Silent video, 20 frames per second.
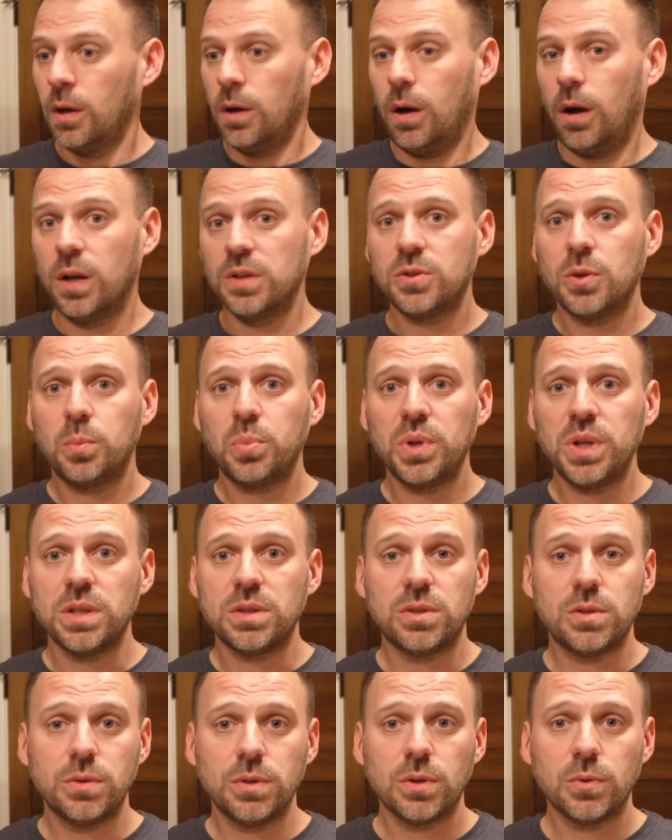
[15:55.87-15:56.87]
Also, please
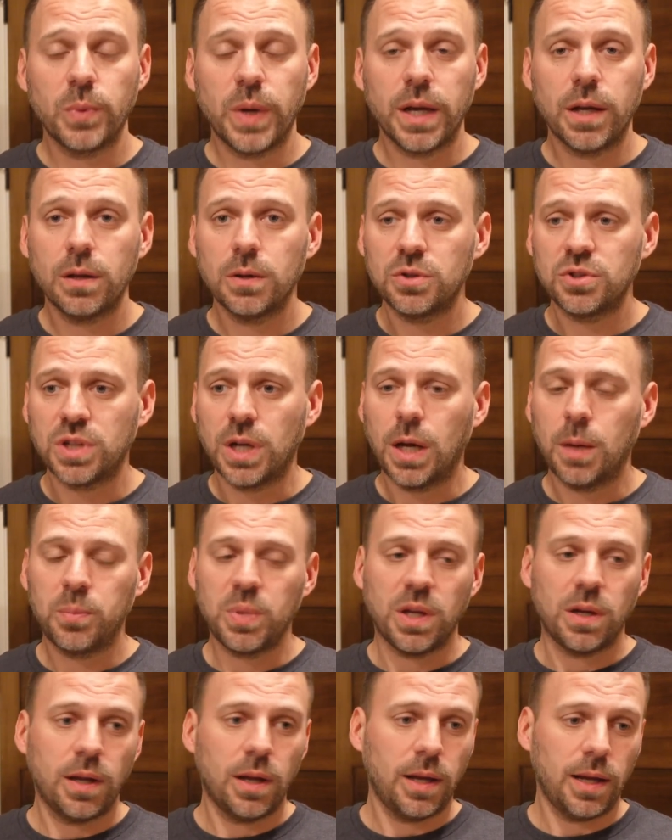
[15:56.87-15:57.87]
do your regular
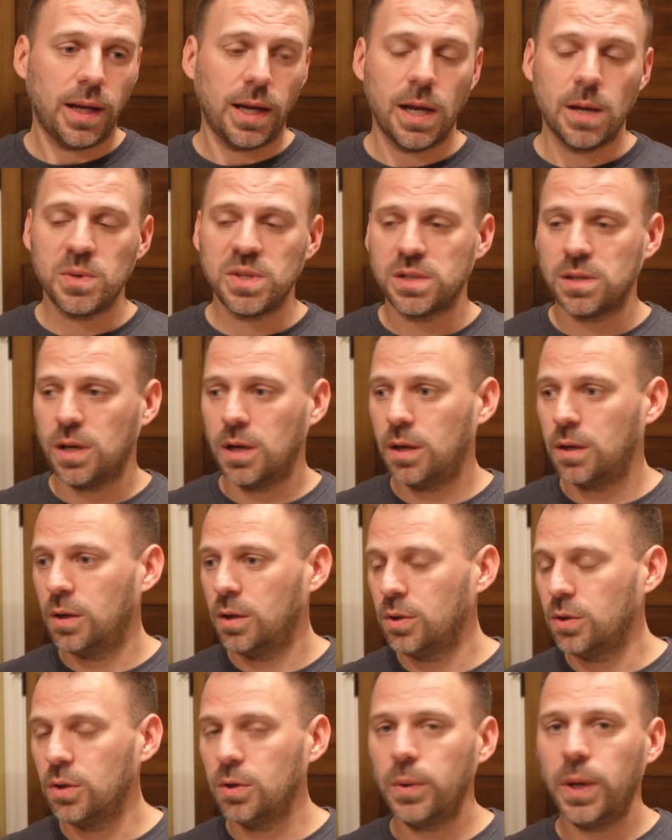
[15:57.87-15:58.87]
shopping. Amazon,
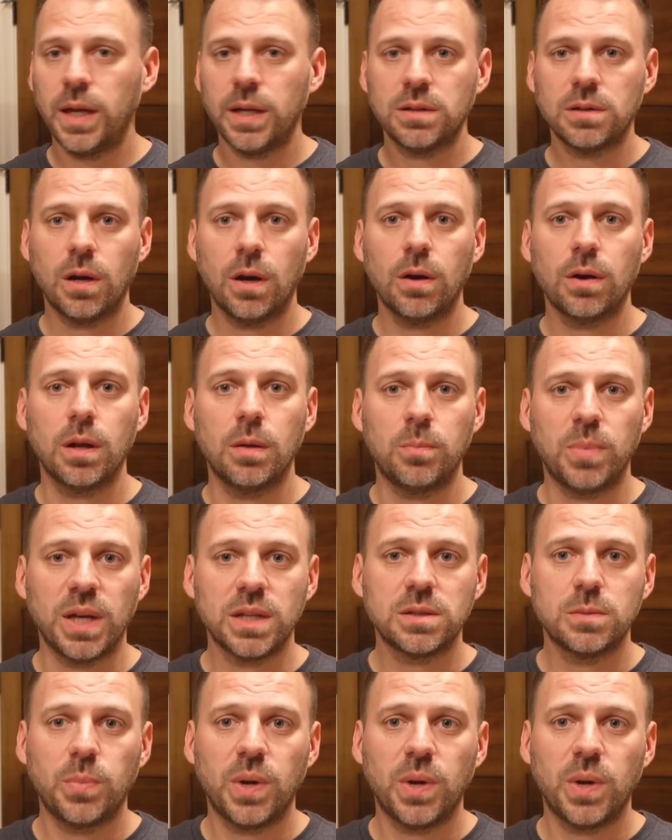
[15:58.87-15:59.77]
Newegg, Target, Best